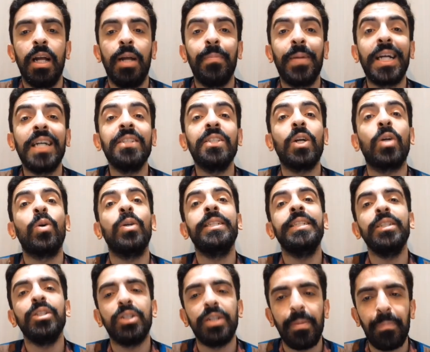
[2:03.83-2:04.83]
because
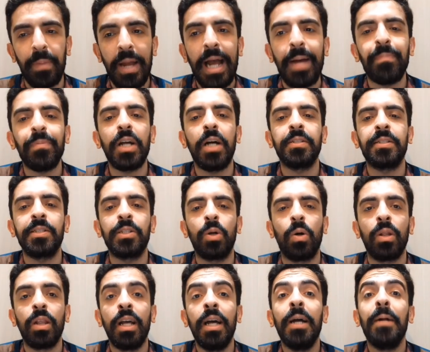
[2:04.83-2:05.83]
according to the PEMDAS
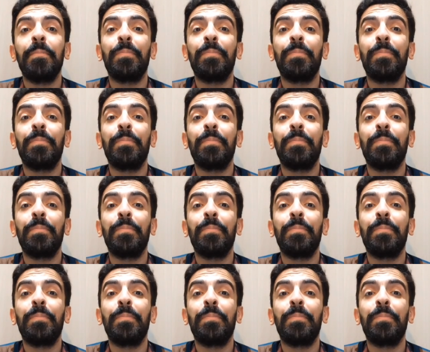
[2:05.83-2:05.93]
rule,